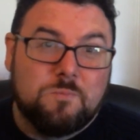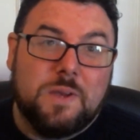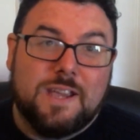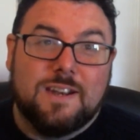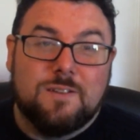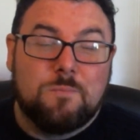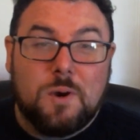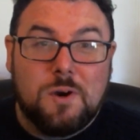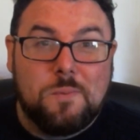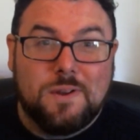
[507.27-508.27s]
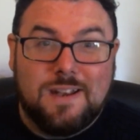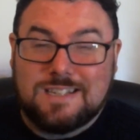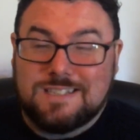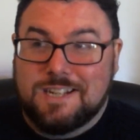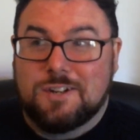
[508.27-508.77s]
be in a pub and
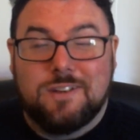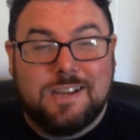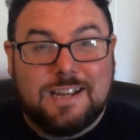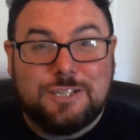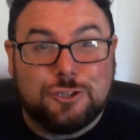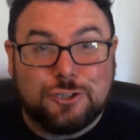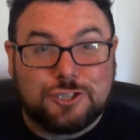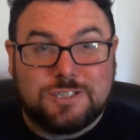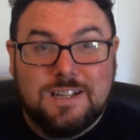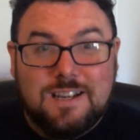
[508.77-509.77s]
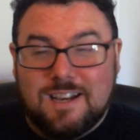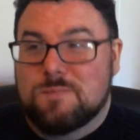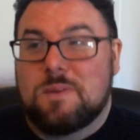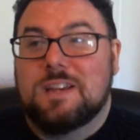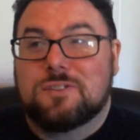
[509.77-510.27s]
next thing you know you get shushed and
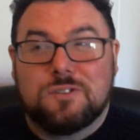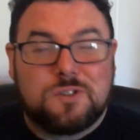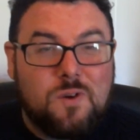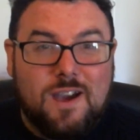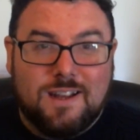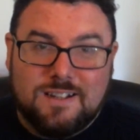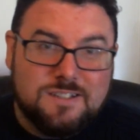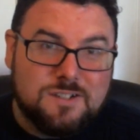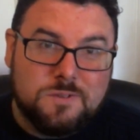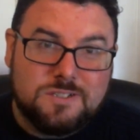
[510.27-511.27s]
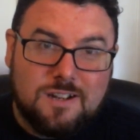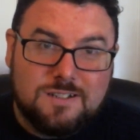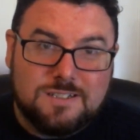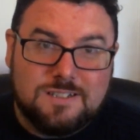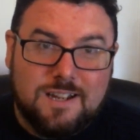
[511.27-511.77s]
the place goes quiet and then someone
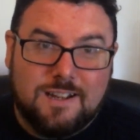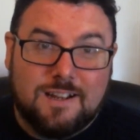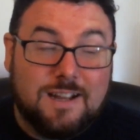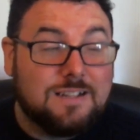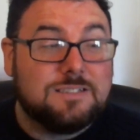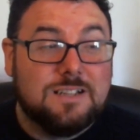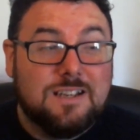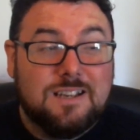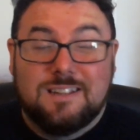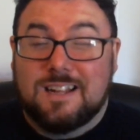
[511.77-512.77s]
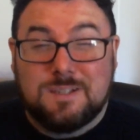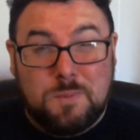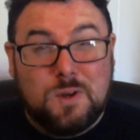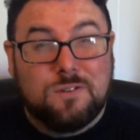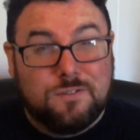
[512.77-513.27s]
starts to sing, and that's a
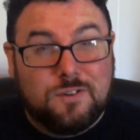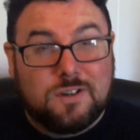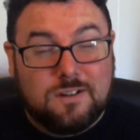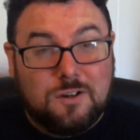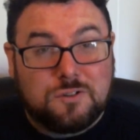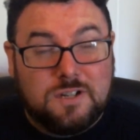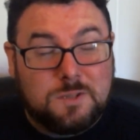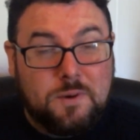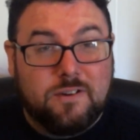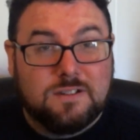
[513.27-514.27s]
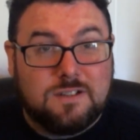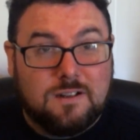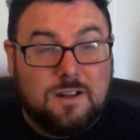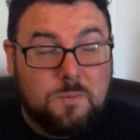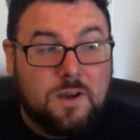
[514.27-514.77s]
beautiful fucking cultural experience.
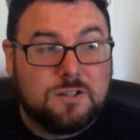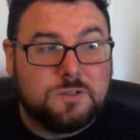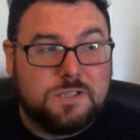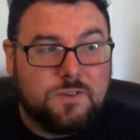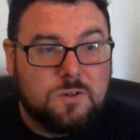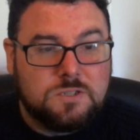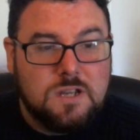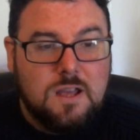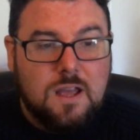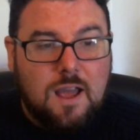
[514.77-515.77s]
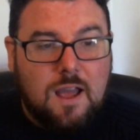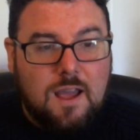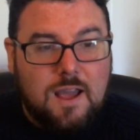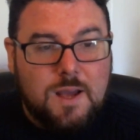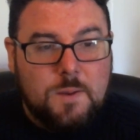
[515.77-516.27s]
I'll be honest with you folks.
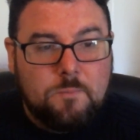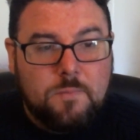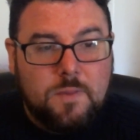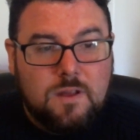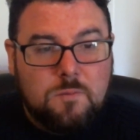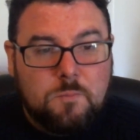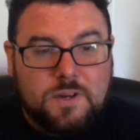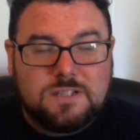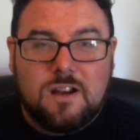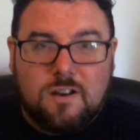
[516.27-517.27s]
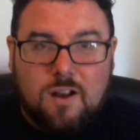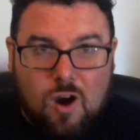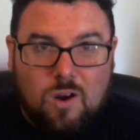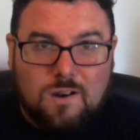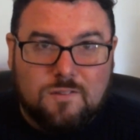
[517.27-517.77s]
um but it's not
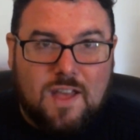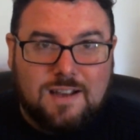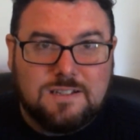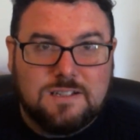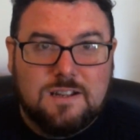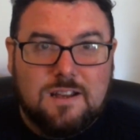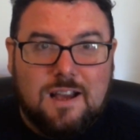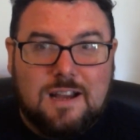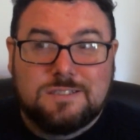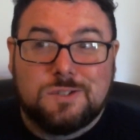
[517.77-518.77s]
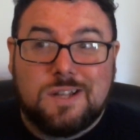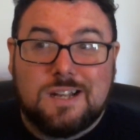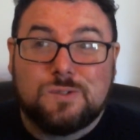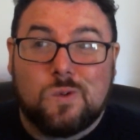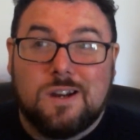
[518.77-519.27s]
all of that. And so
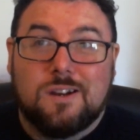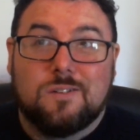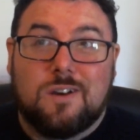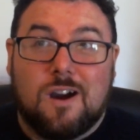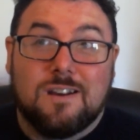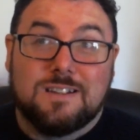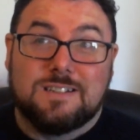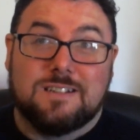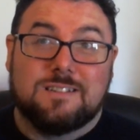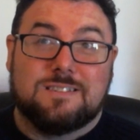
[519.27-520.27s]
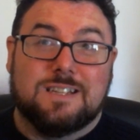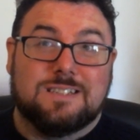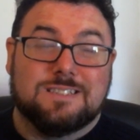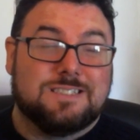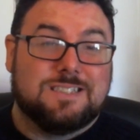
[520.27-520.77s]
that's where Ireland
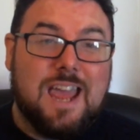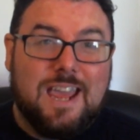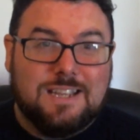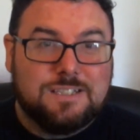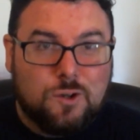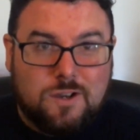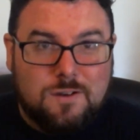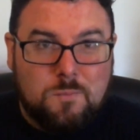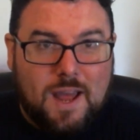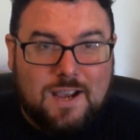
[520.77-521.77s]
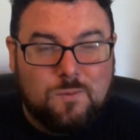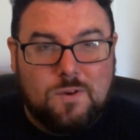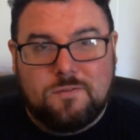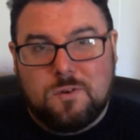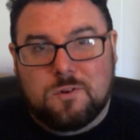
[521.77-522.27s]
didn't stay stuck in a black and
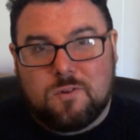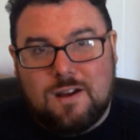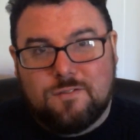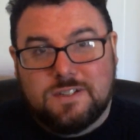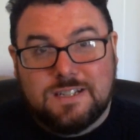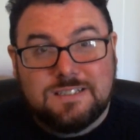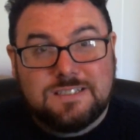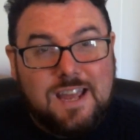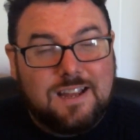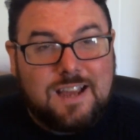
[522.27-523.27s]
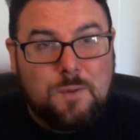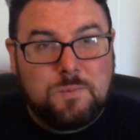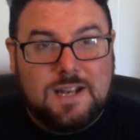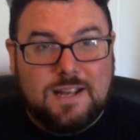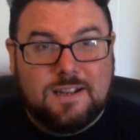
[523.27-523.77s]
white photograph. It didn't say
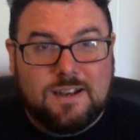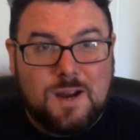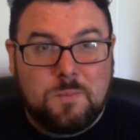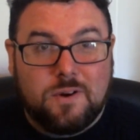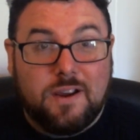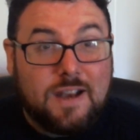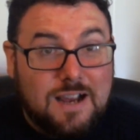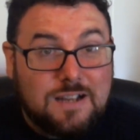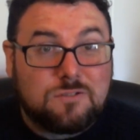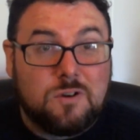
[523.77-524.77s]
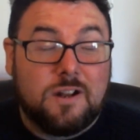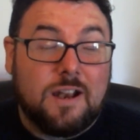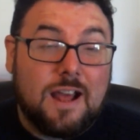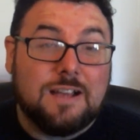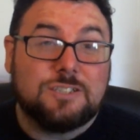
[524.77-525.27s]
encapsulated in amber. It has grown and
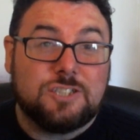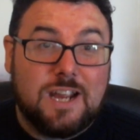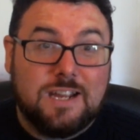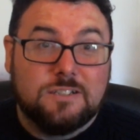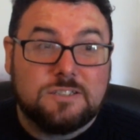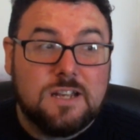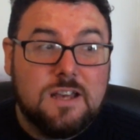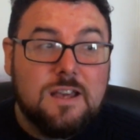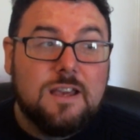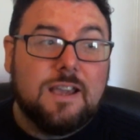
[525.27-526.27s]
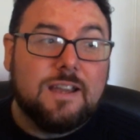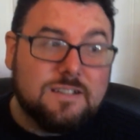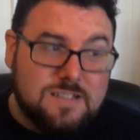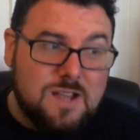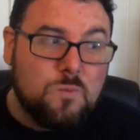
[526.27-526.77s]
it has changed in
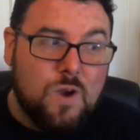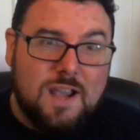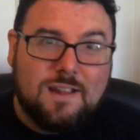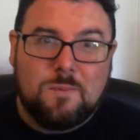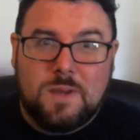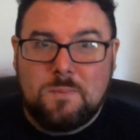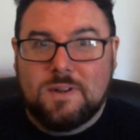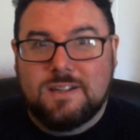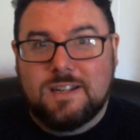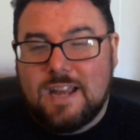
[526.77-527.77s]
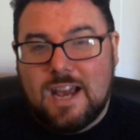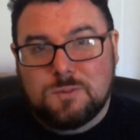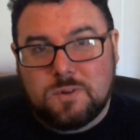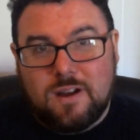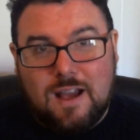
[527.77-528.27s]
the same way that people in the
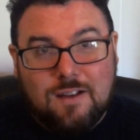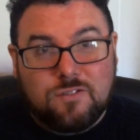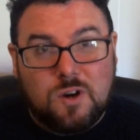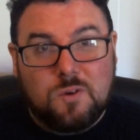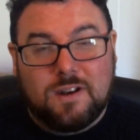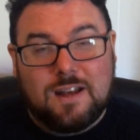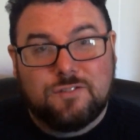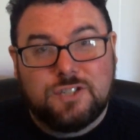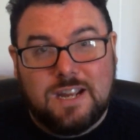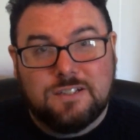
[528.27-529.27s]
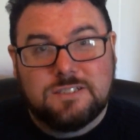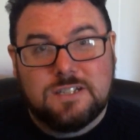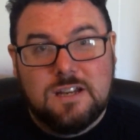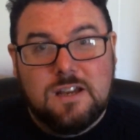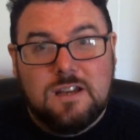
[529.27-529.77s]
diaspora have grown and have changed.
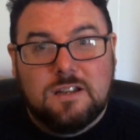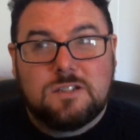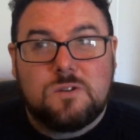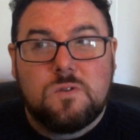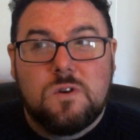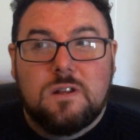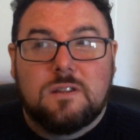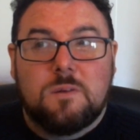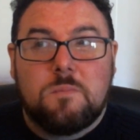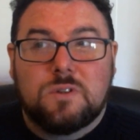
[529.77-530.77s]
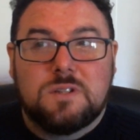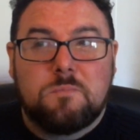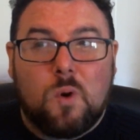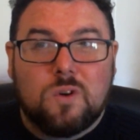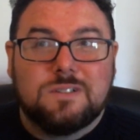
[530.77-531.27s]
So the most
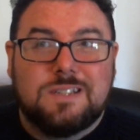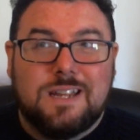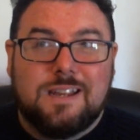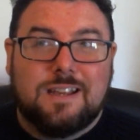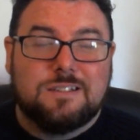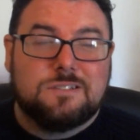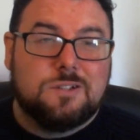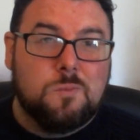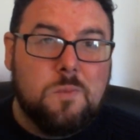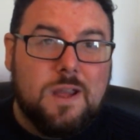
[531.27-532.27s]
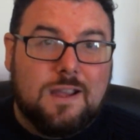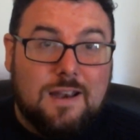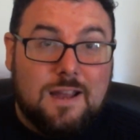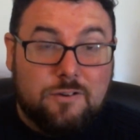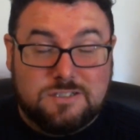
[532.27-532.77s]
important thing is to make
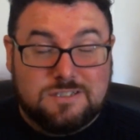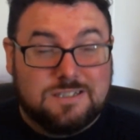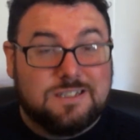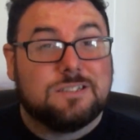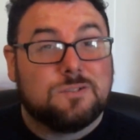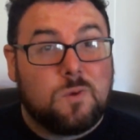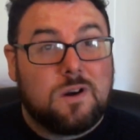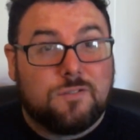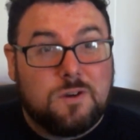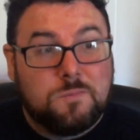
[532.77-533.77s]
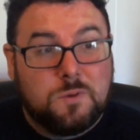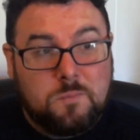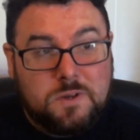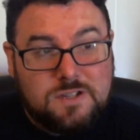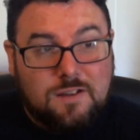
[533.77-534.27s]
allowances, and this is where I've come to it
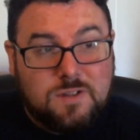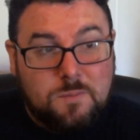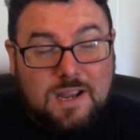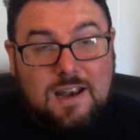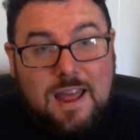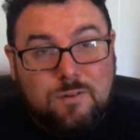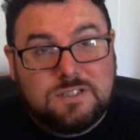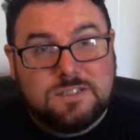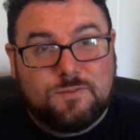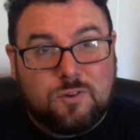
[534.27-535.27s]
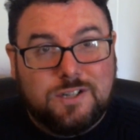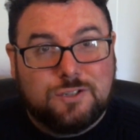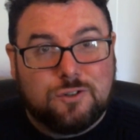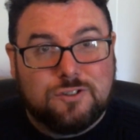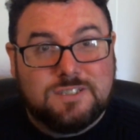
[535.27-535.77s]
myself, to make allowances for
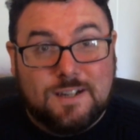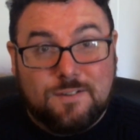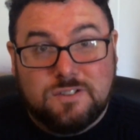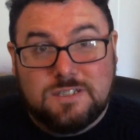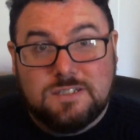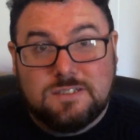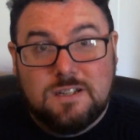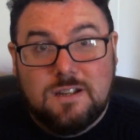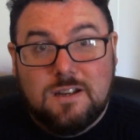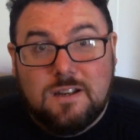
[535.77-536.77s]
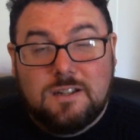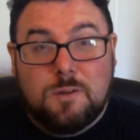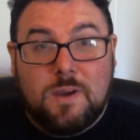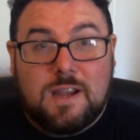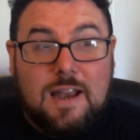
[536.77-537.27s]
each other's differences,
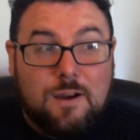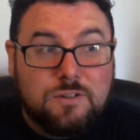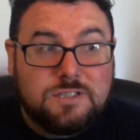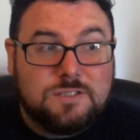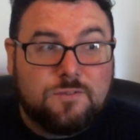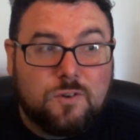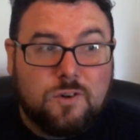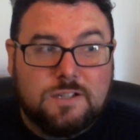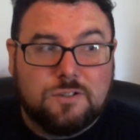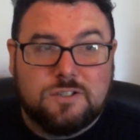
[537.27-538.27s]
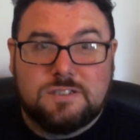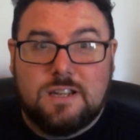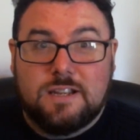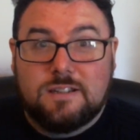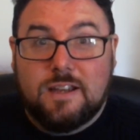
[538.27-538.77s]
to make allowances for each other's
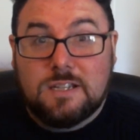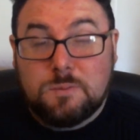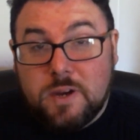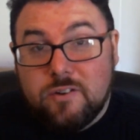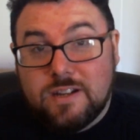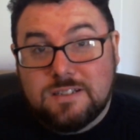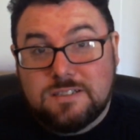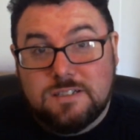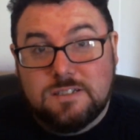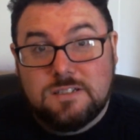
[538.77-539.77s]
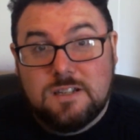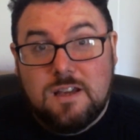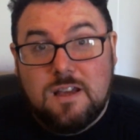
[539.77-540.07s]
experiences,